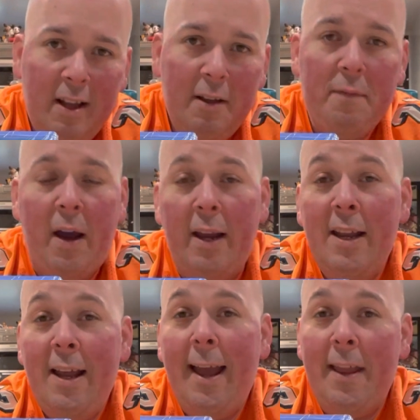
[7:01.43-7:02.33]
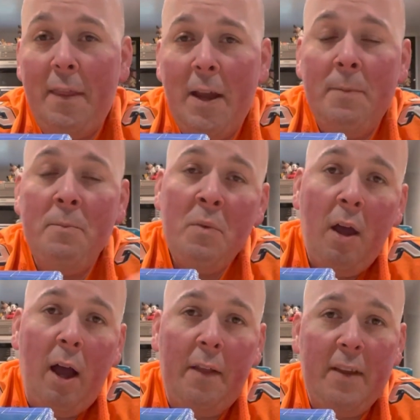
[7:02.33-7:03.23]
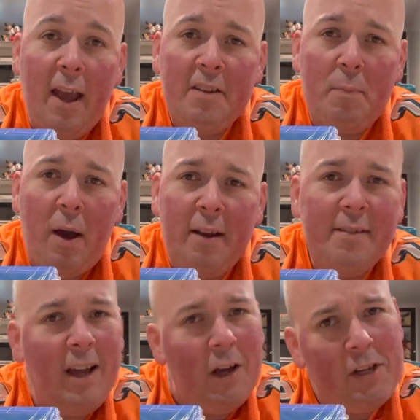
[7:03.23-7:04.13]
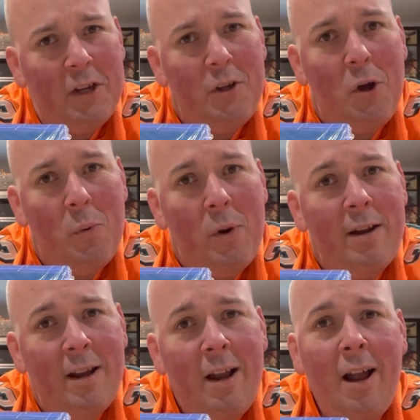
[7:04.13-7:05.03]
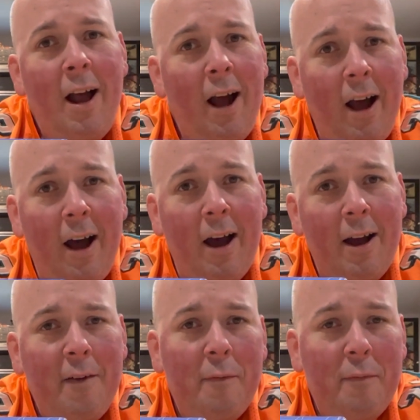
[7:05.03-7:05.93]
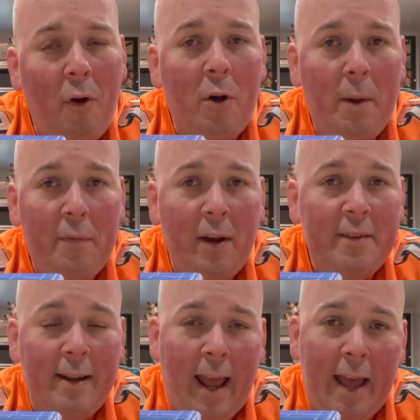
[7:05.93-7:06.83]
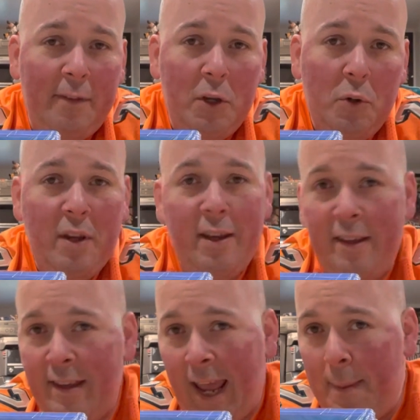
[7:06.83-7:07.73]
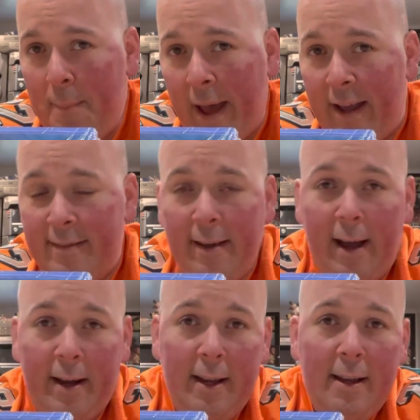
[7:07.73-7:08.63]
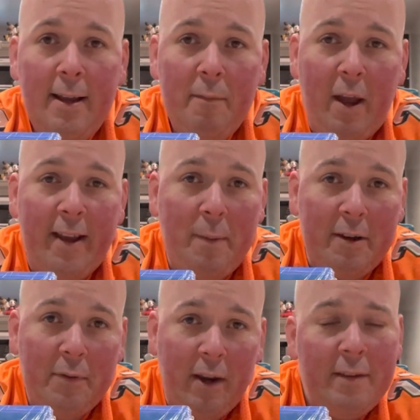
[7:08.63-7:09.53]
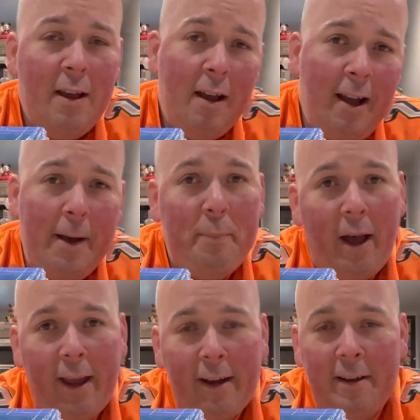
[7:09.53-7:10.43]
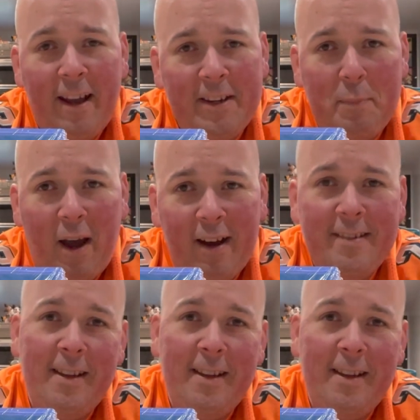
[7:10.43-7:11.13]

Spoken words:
Fine. And then on the Xbox, I was like, you know what? For all my friends that they're using Game Pass on it, my Xbox friends, I'll buy it on Xbox.